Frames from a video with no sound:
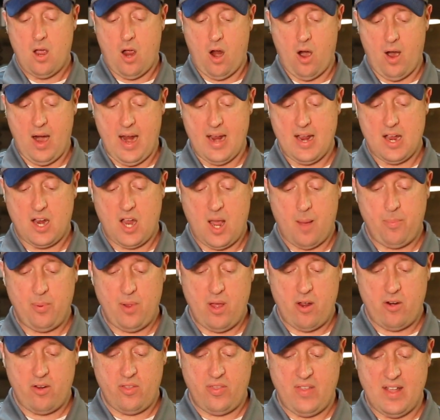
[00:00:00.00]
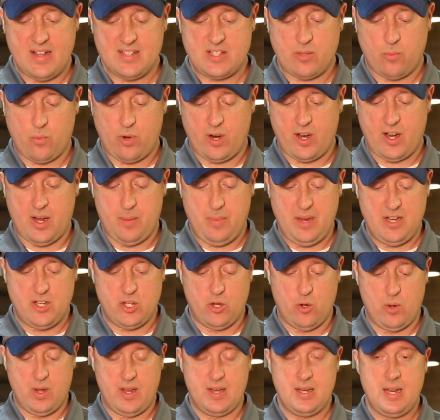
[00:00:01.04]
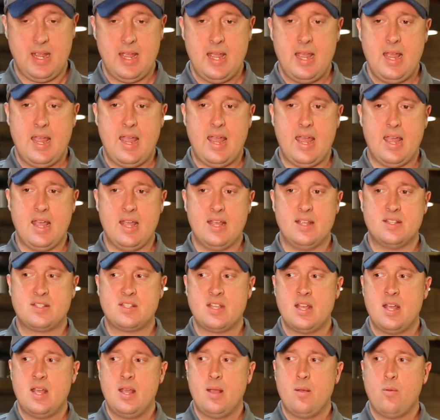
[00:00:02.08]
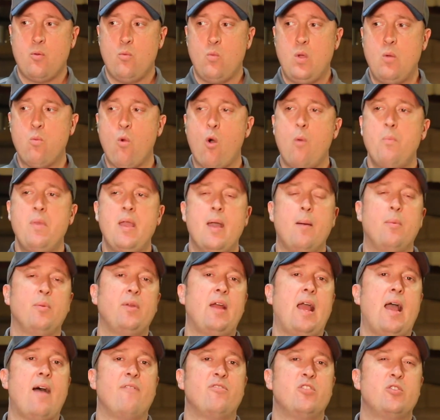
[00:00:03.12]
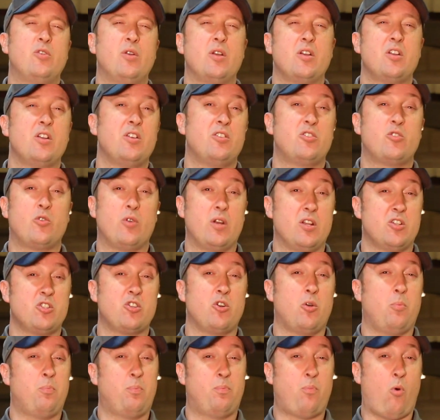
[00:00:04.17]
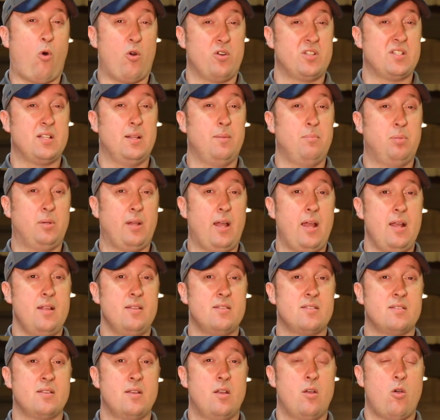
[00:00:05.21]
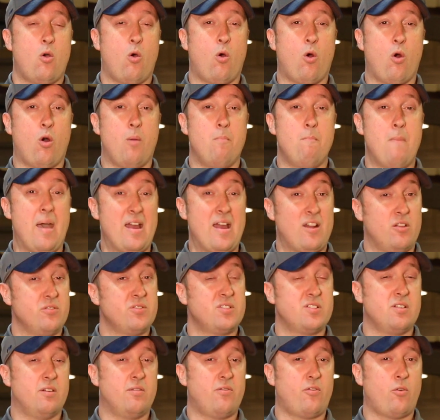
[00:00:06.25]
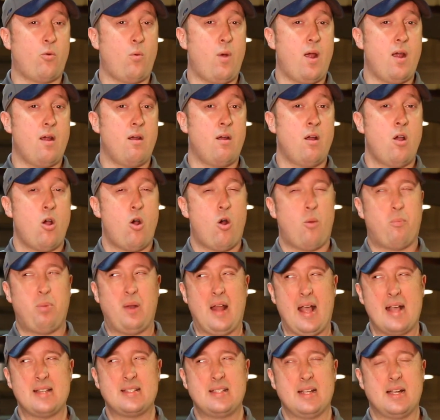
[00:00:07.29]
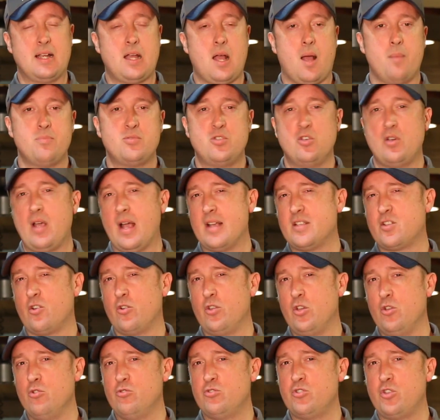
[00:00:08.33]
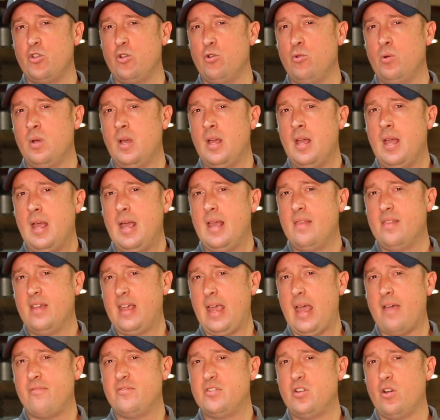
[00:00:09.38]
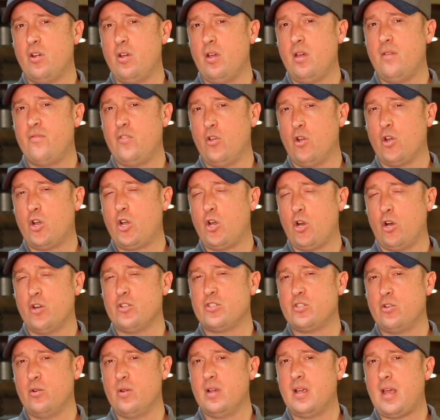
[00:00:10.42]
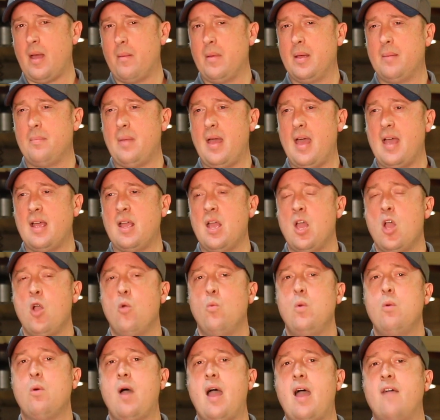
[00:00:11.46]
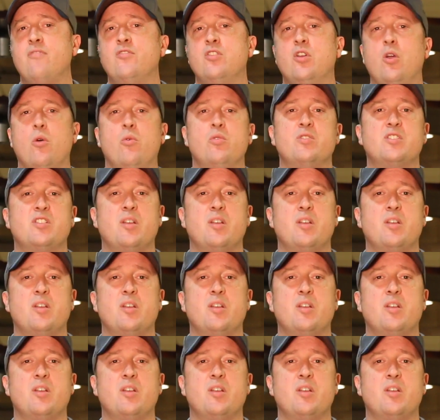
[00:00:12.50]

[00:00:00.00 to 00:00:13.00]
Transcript: All right, a couple other things that we're going to be doing is we won't be able to have the traditional porcelain plates or metal silverware or plastic cups you guys are used to in the cafeteria. If you're a current student coming back, we will have to go to